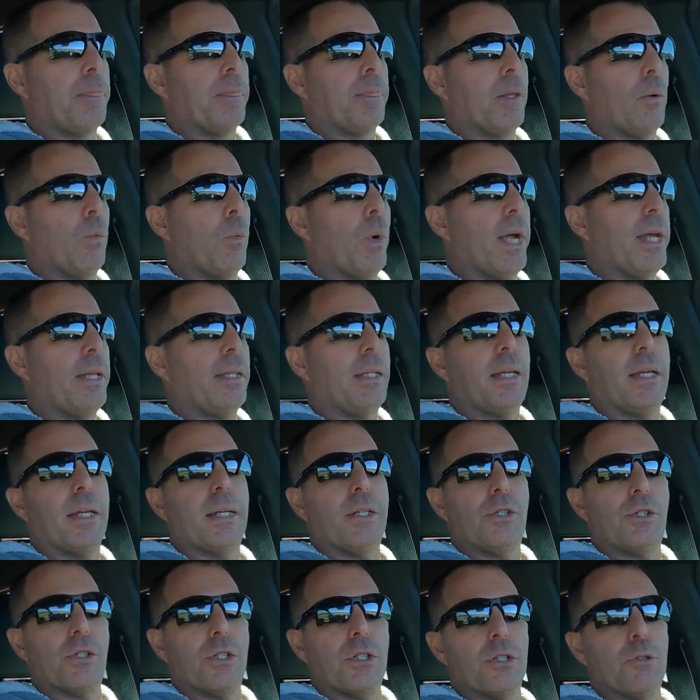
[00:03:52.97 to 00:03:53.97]
the way the
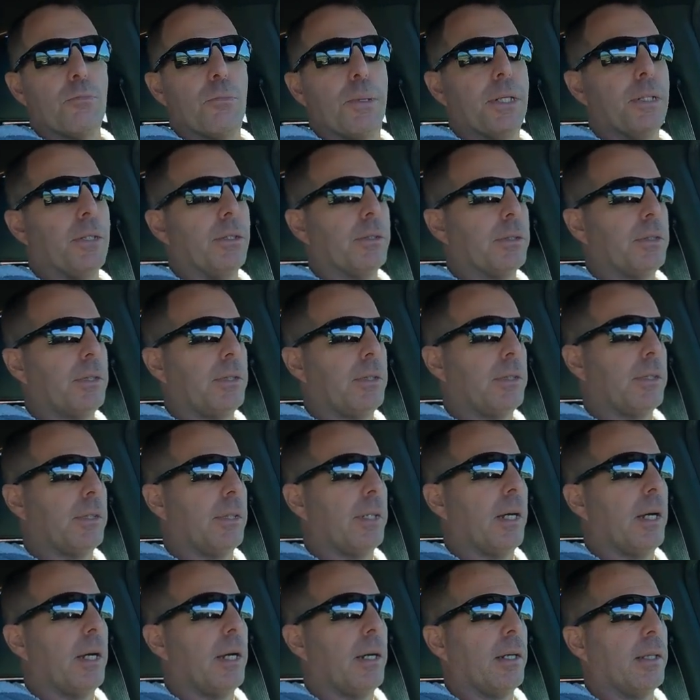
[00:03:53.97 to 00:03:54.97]
engine's built
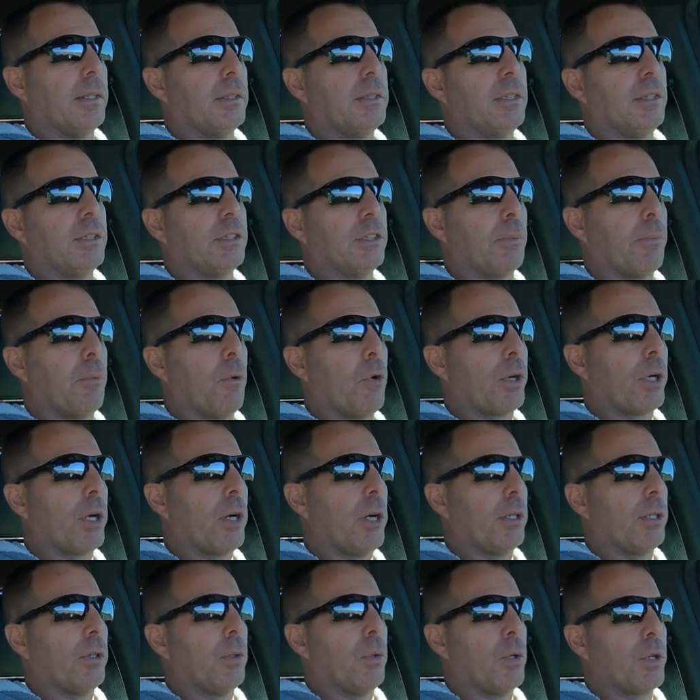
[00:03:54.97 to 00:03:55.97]
to support
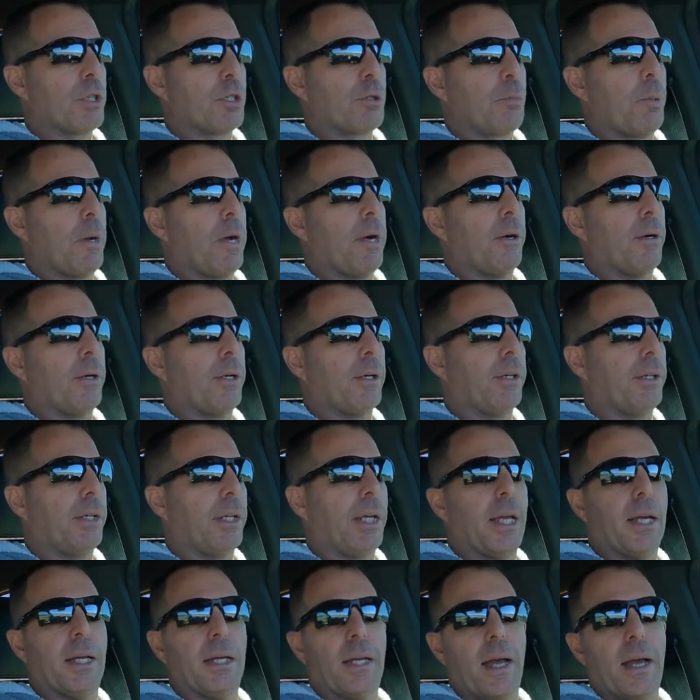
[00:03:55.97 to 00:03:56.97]
all the horsepower, you
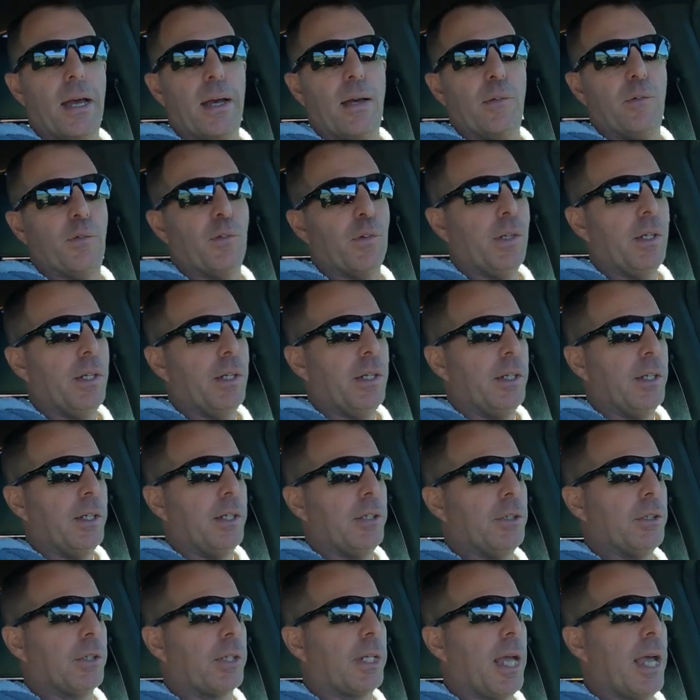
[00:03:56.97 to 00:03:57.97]
can't have
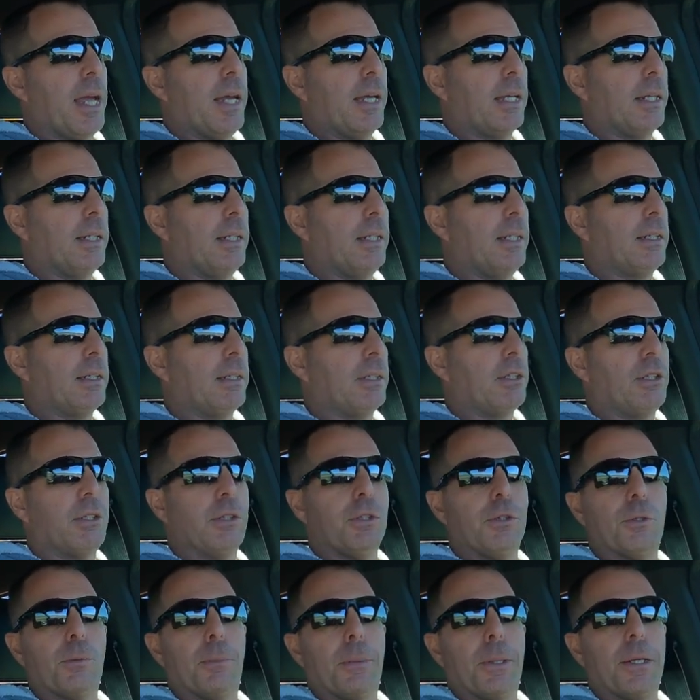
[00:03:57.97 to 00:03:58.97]
your cake and eat it
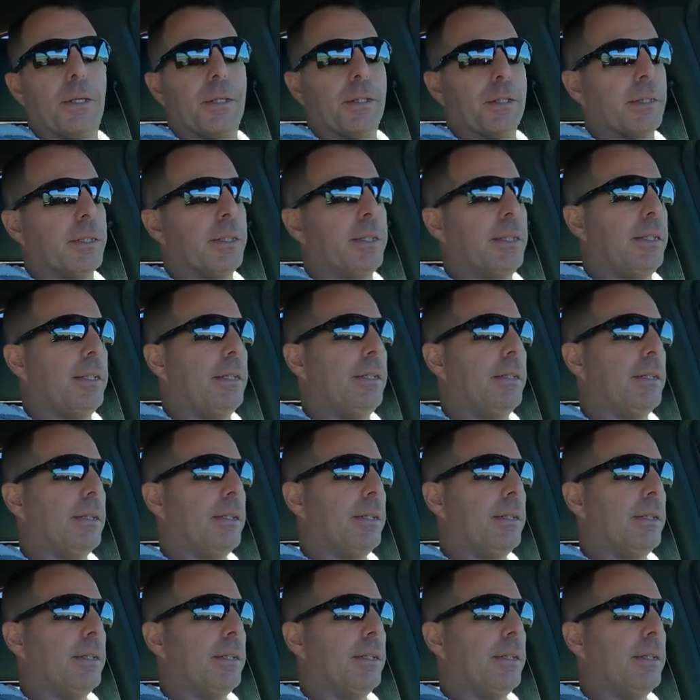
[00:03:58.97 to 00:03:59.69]
too, apparently.